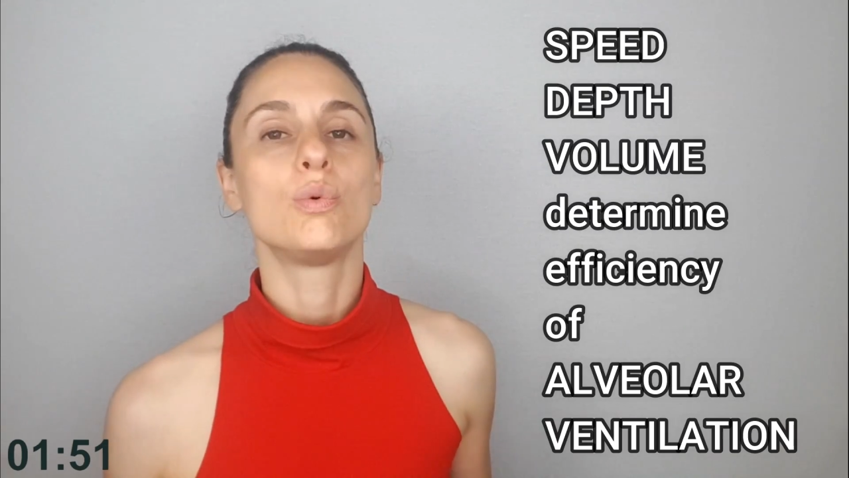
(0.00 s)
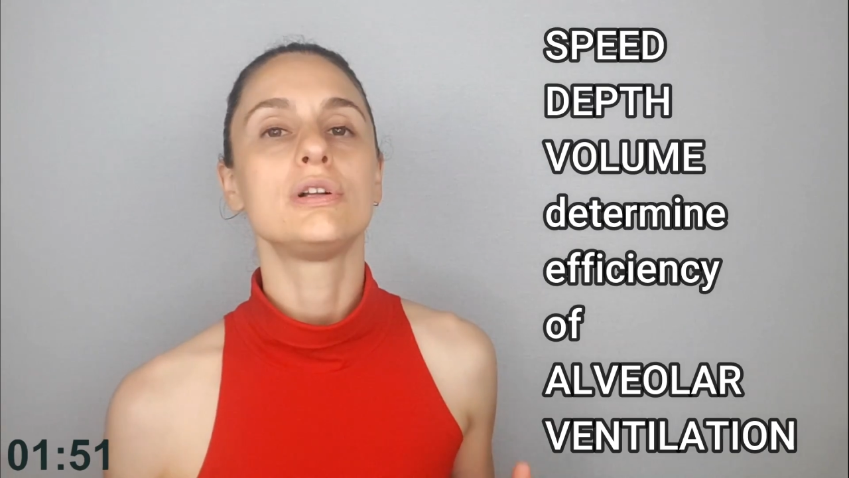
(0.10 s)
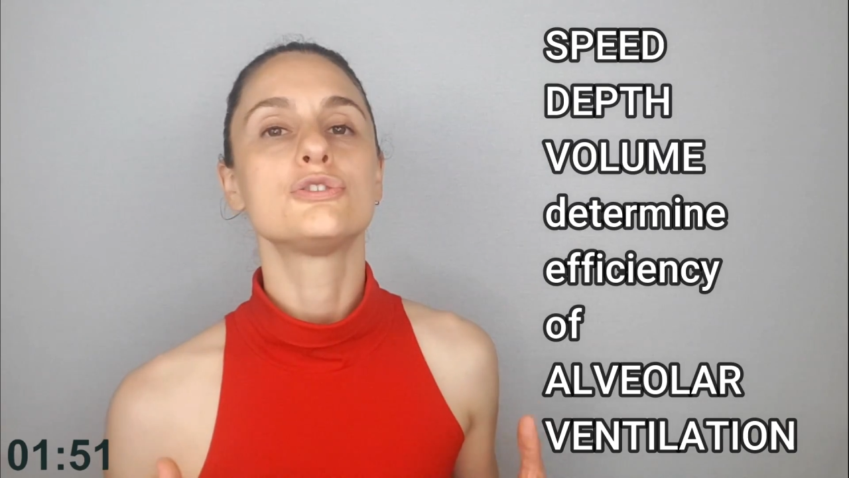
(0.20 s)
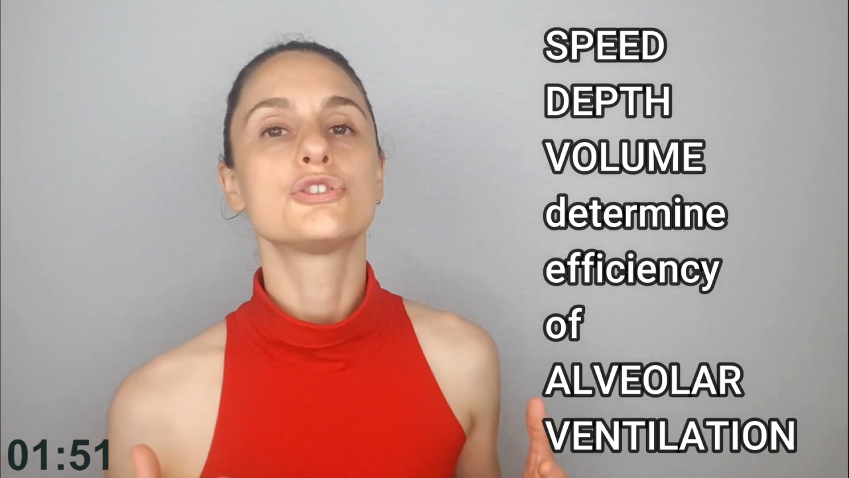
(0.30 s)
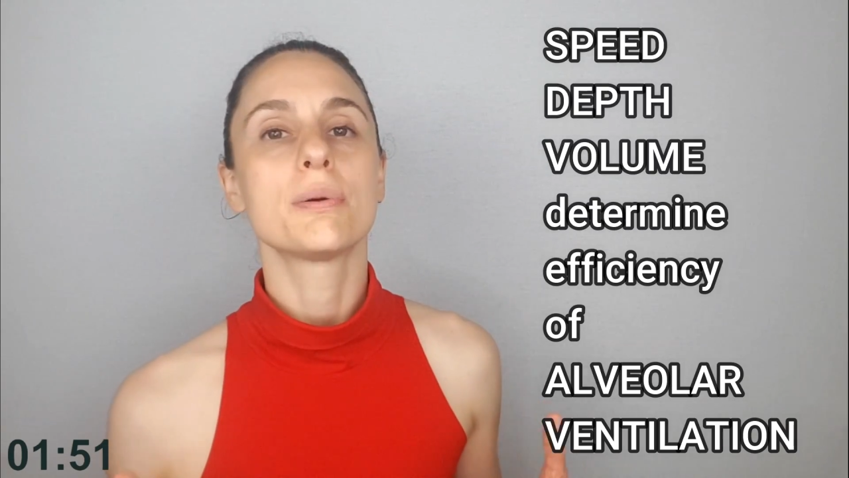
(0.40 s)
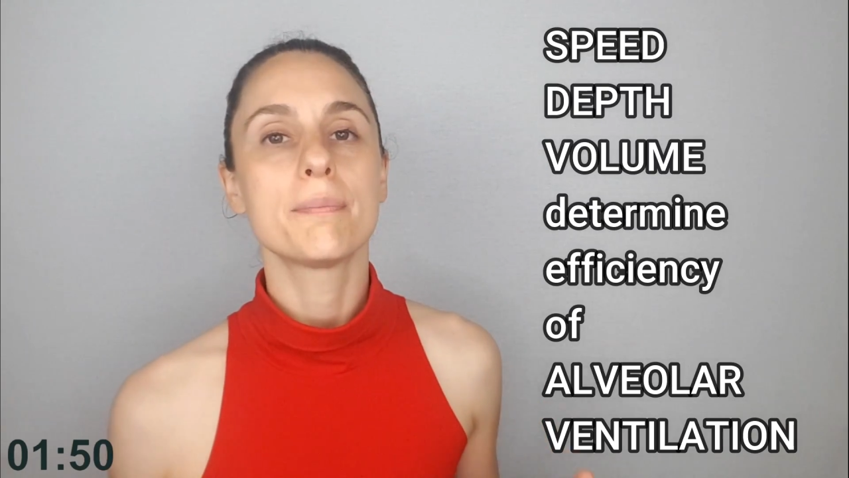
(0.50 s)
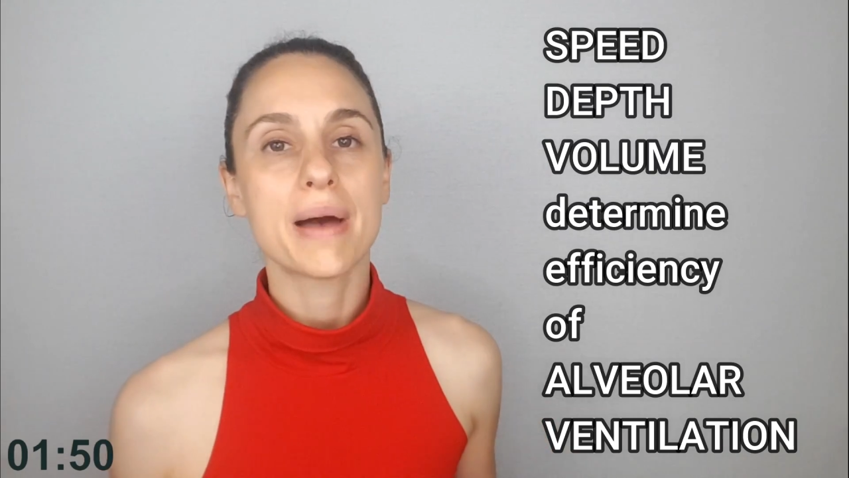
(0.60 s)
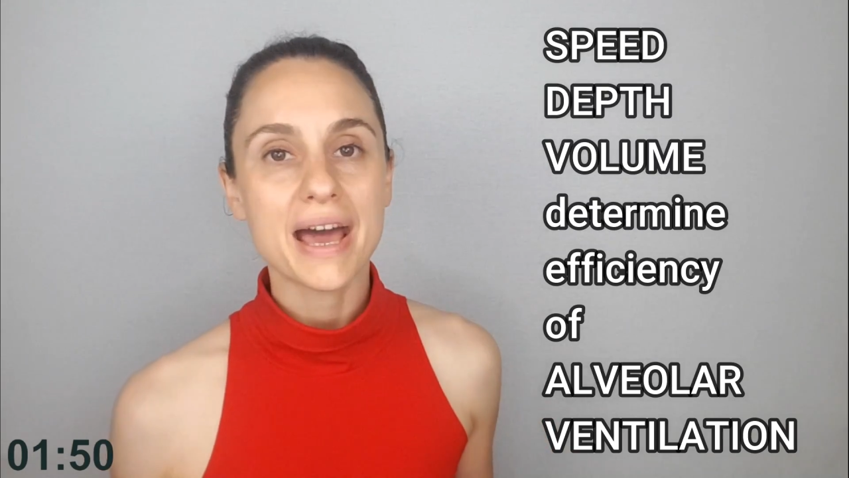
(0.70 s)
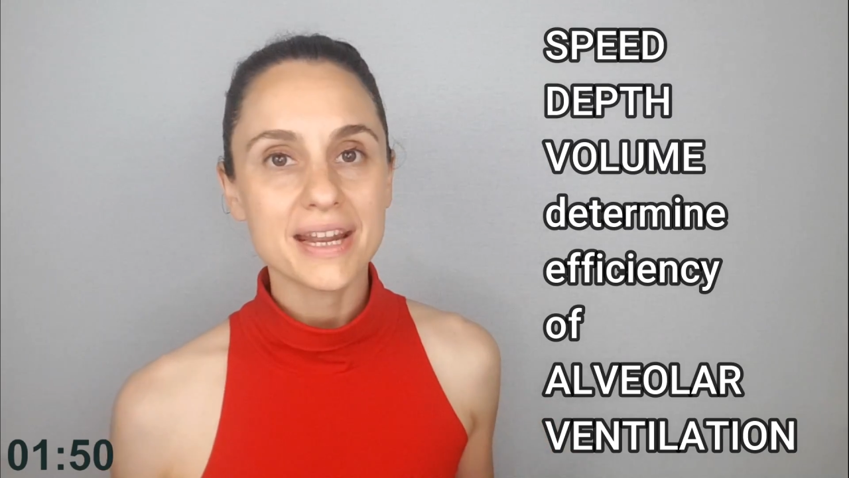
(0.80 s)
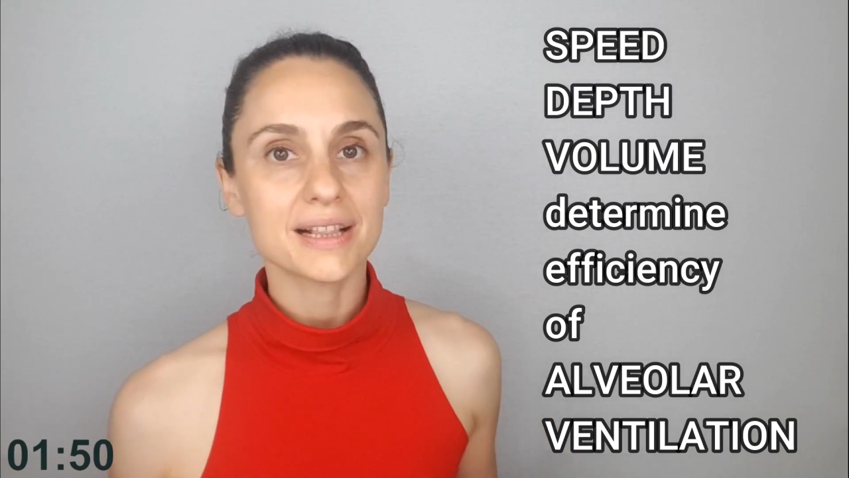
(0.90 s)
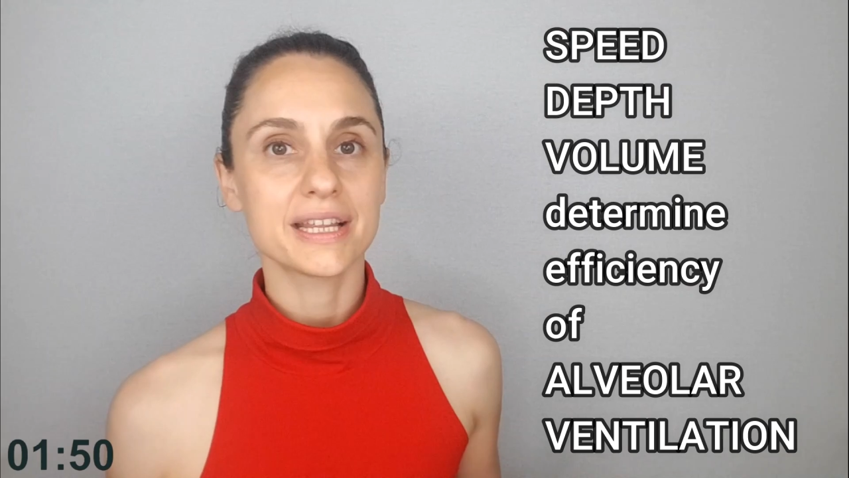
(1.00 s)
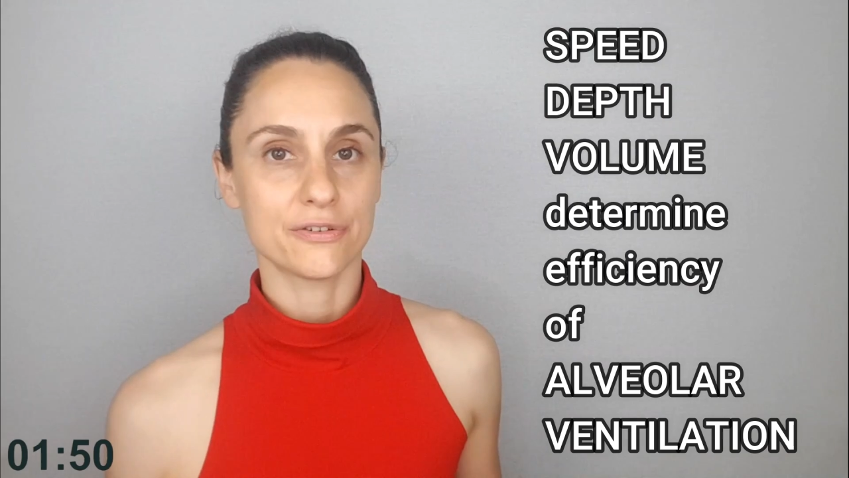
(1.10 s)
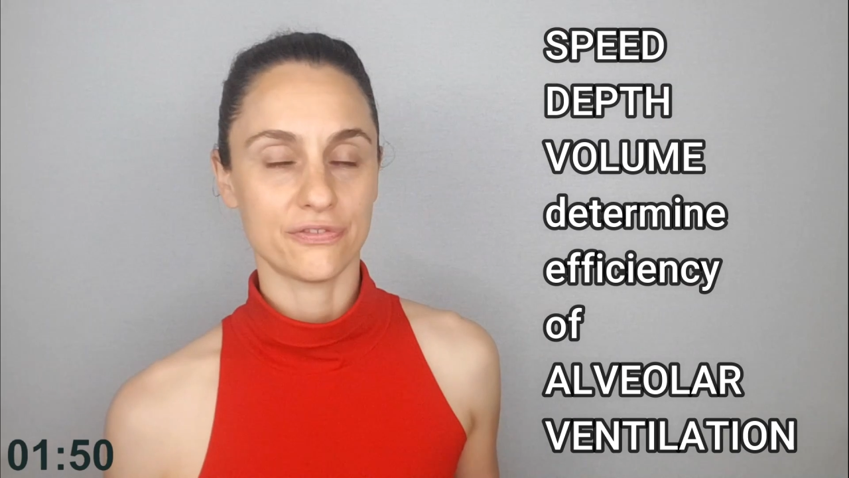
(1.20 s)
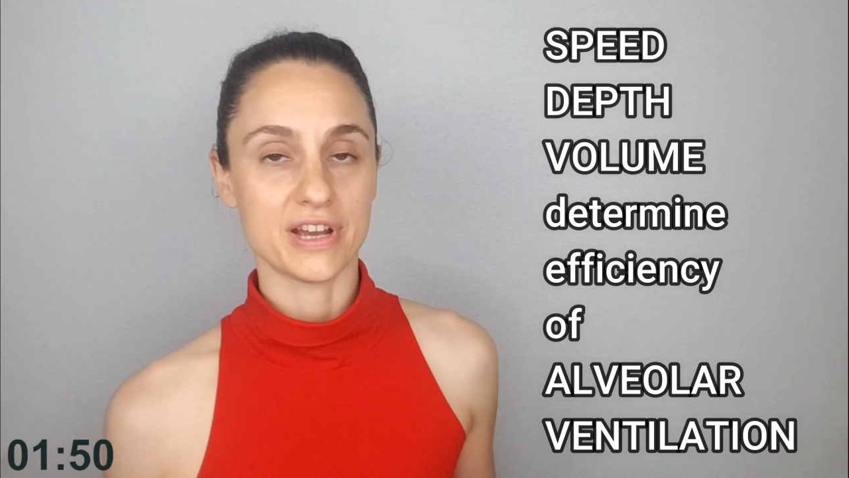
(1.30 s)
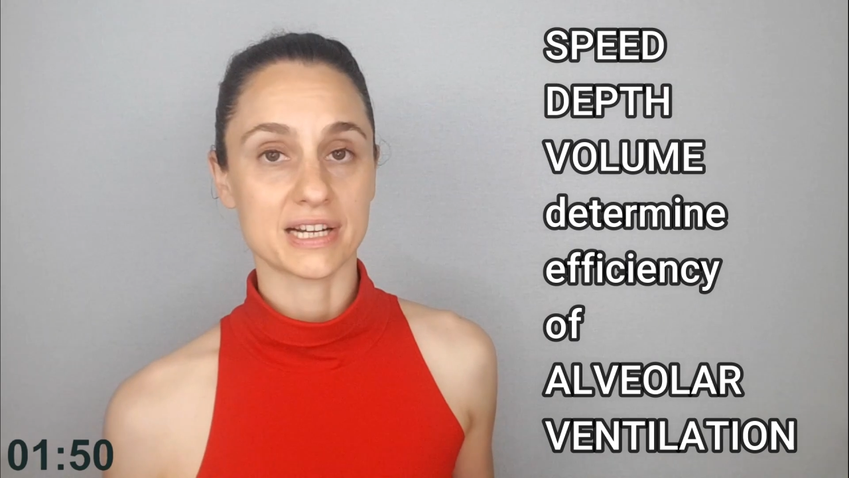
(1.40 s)
will dramatically
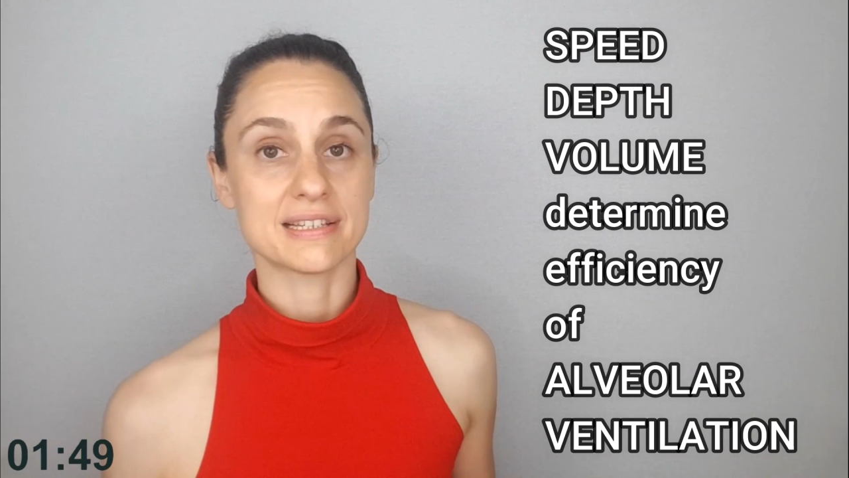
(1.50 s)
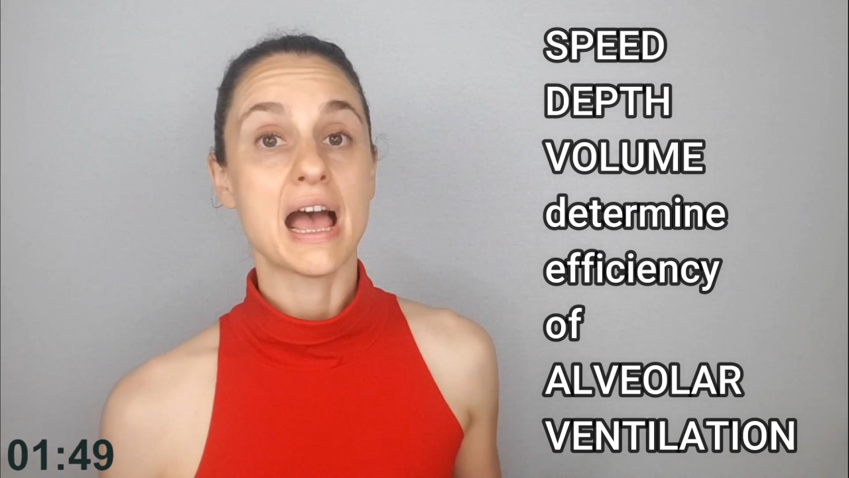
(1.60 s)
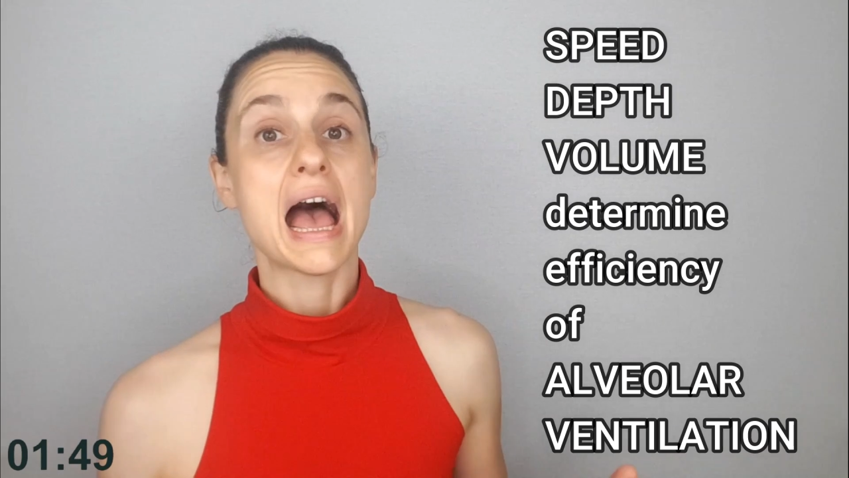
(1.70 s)
affect